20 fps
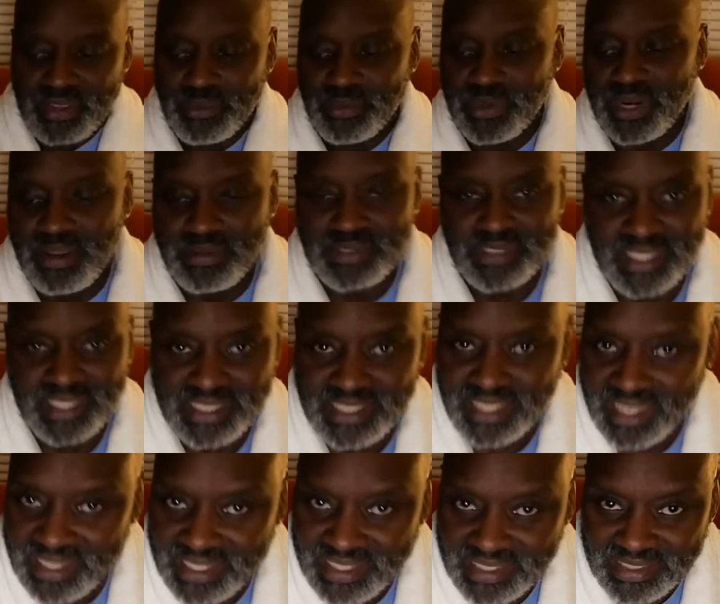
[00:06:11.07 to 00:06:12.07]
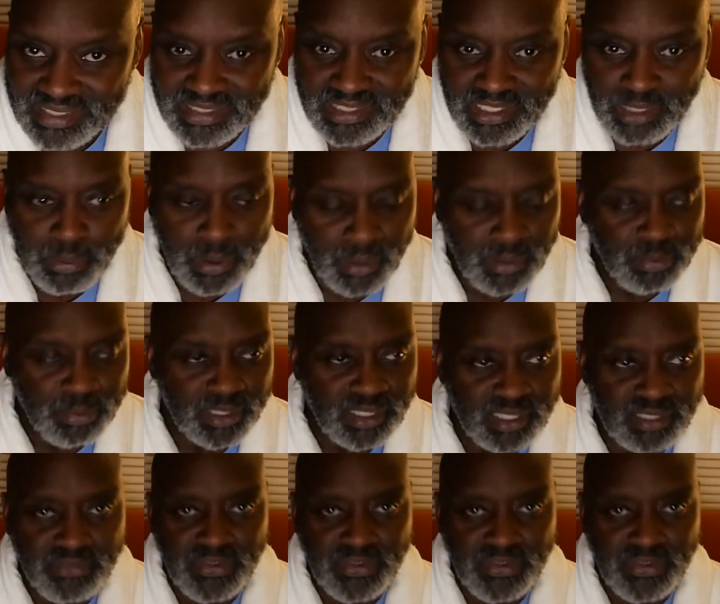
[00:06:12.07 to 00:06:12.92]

What I was gonna say is, she probably put this